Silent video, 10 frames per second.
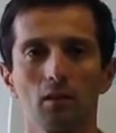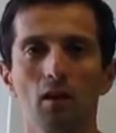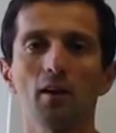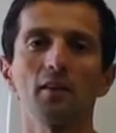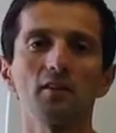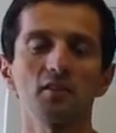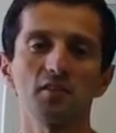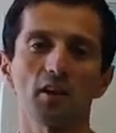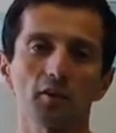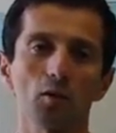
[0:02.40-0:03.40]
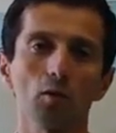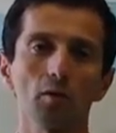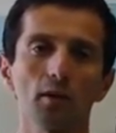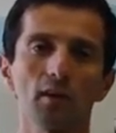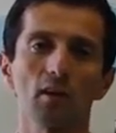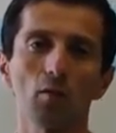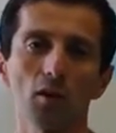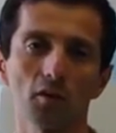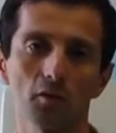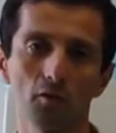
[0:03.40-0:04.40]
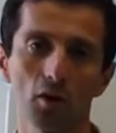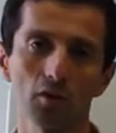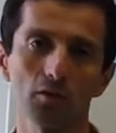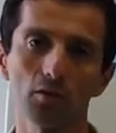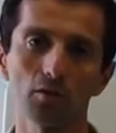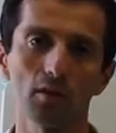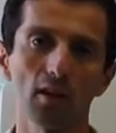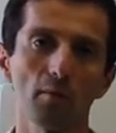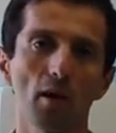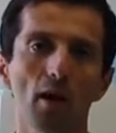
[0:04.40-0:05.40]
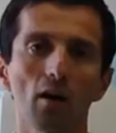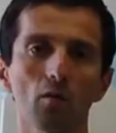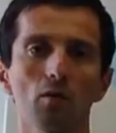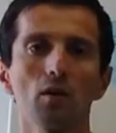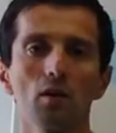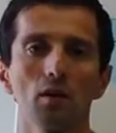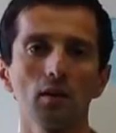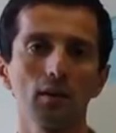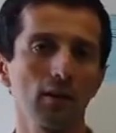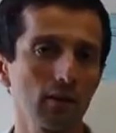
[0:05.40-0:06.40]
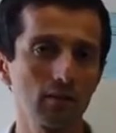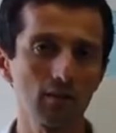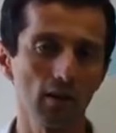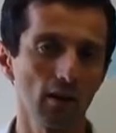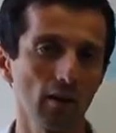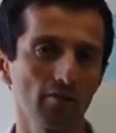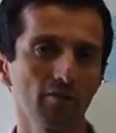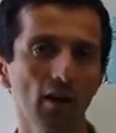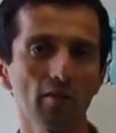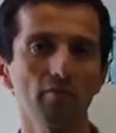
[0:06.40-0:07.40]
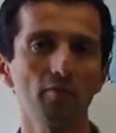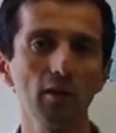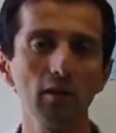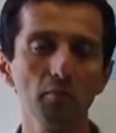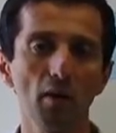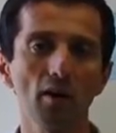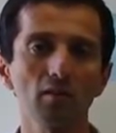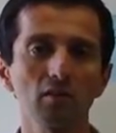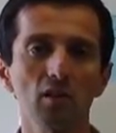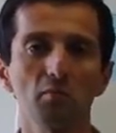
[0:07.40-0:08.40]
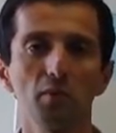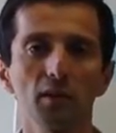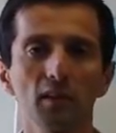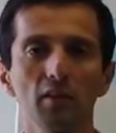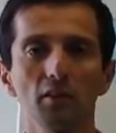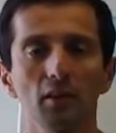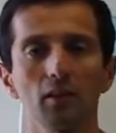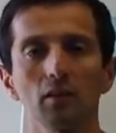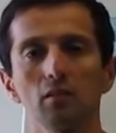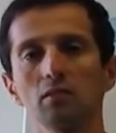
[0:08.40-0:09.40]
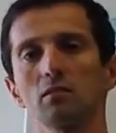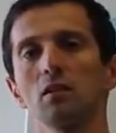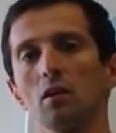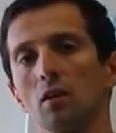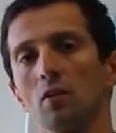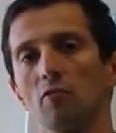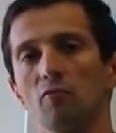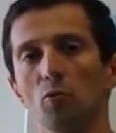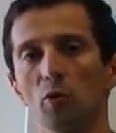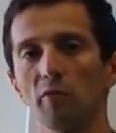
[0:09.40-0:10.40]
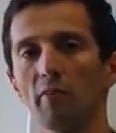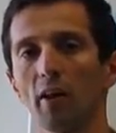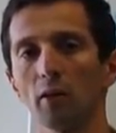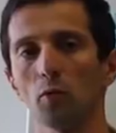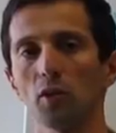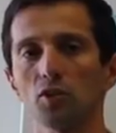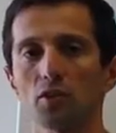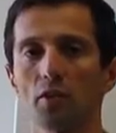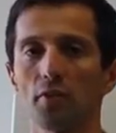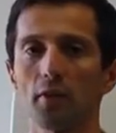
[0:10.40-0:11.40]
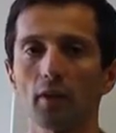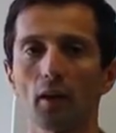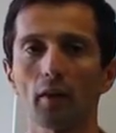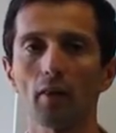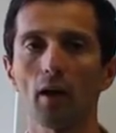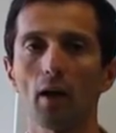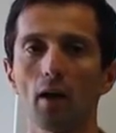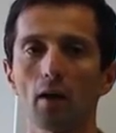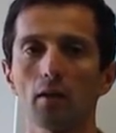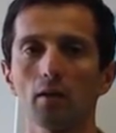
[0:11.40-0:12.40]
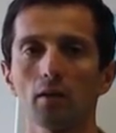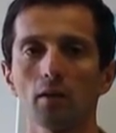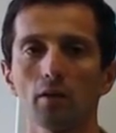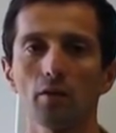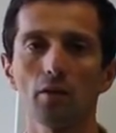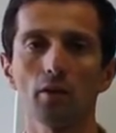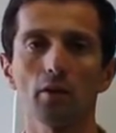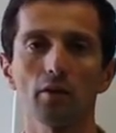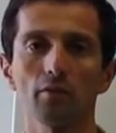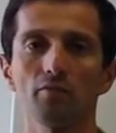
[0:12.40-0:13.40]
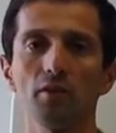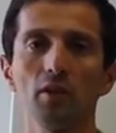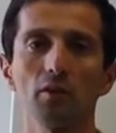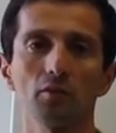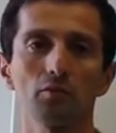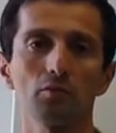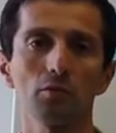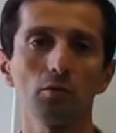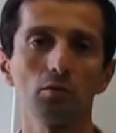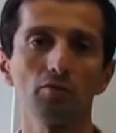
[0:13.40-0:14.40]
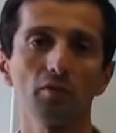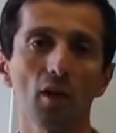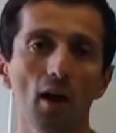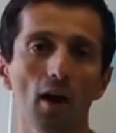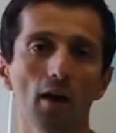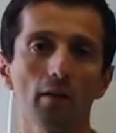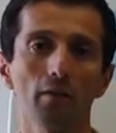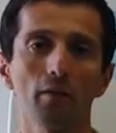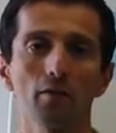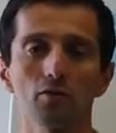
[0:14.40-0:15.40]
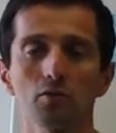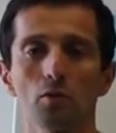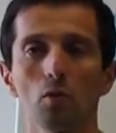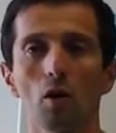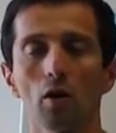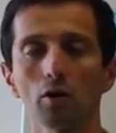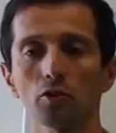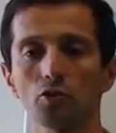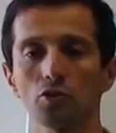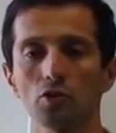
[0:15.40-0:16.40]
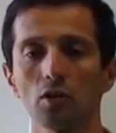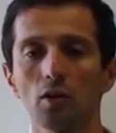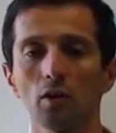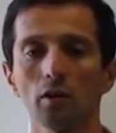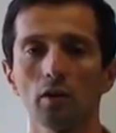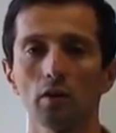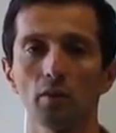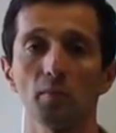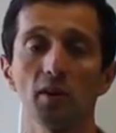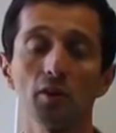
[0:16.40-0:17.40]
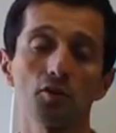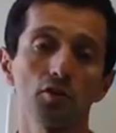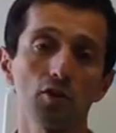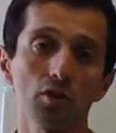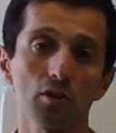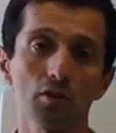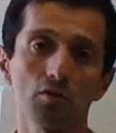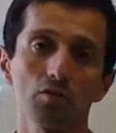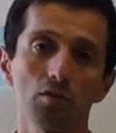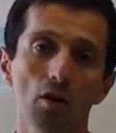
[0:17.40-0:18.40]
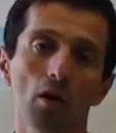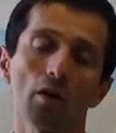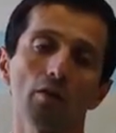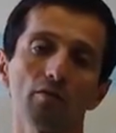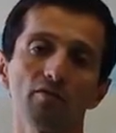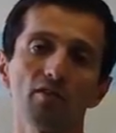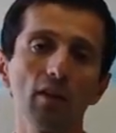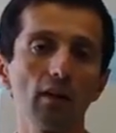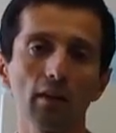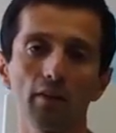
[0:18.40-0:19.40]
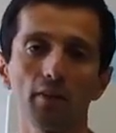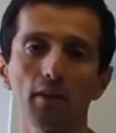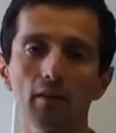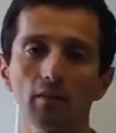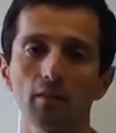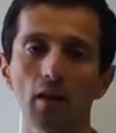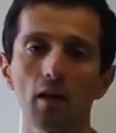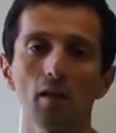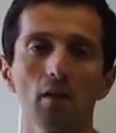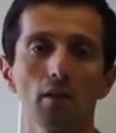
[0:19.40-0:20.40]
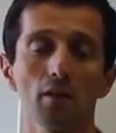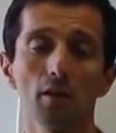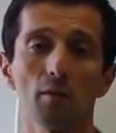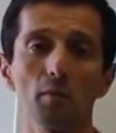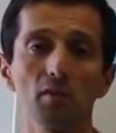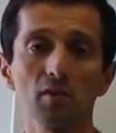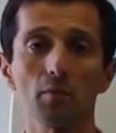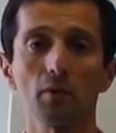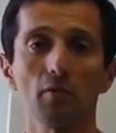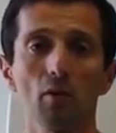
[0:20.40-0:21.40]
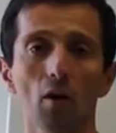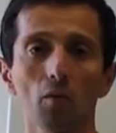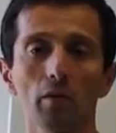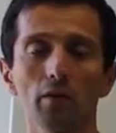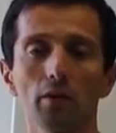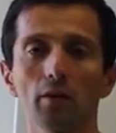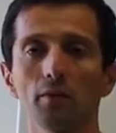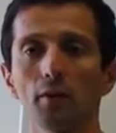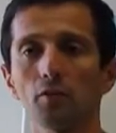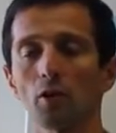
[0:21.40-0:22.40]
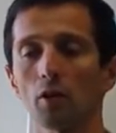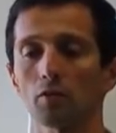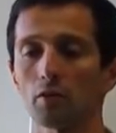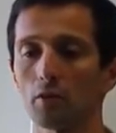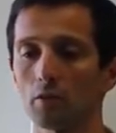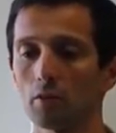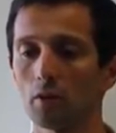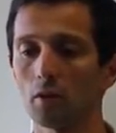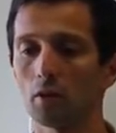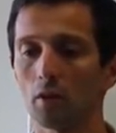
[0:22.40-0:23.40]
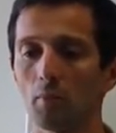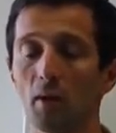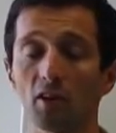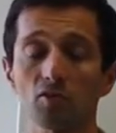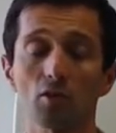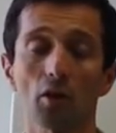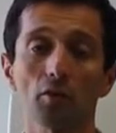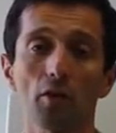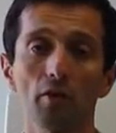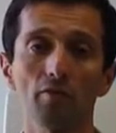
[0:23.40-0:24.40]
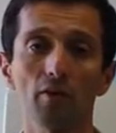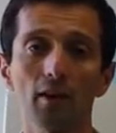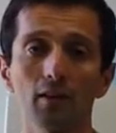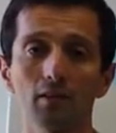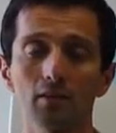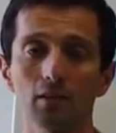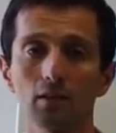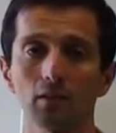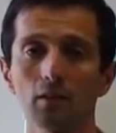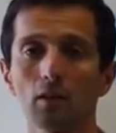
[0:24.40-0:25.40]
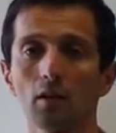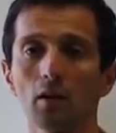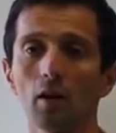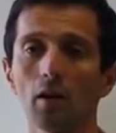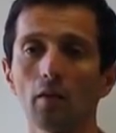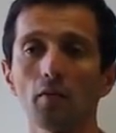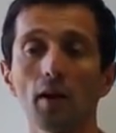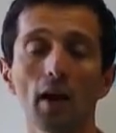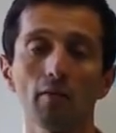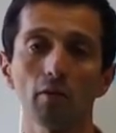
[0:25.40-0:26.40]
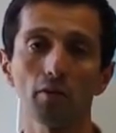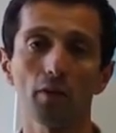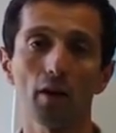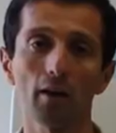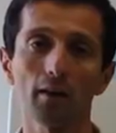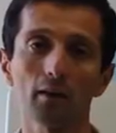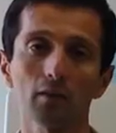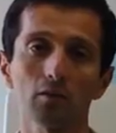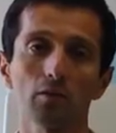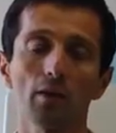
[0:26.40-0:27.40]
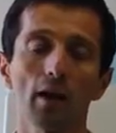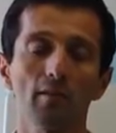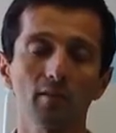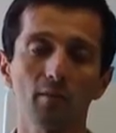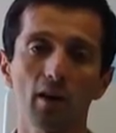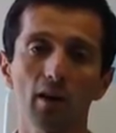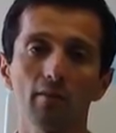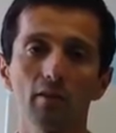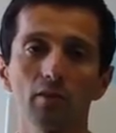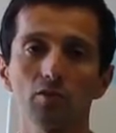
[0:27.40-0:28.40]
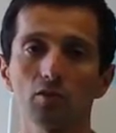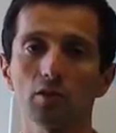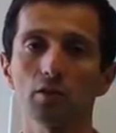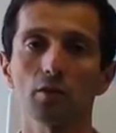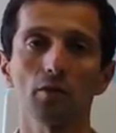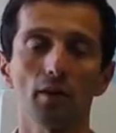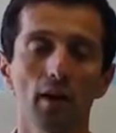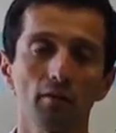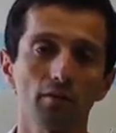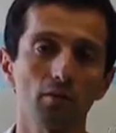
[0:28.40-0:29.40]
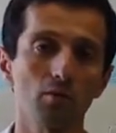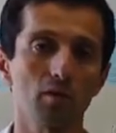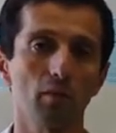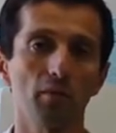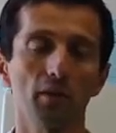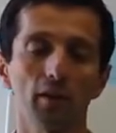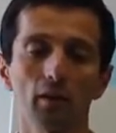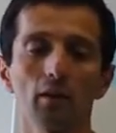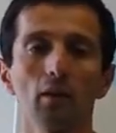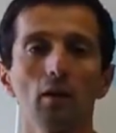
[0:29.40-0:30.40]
Hi, this is Dr. Kolodenker. I wanted to talk to you today about kids that have flat feet, parents that bring in their kids for evaluation thinking that their feet are too flat, there's no arch. The pediatrician saw the feet and thinks that there might be something wrong with it. Parents talk to their friends and they have orthotics, or they have some kind of an insert, or they have to do something.